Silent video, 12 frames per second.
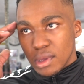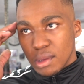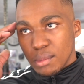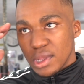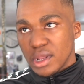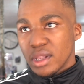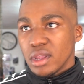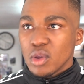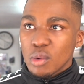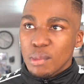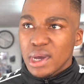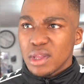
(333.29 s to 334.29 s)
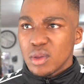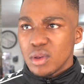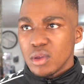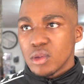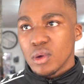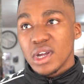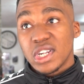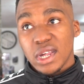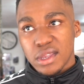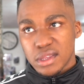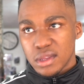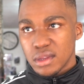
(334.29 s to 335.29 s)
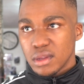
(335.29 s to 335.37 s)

immediately in your mind, you need to adjust.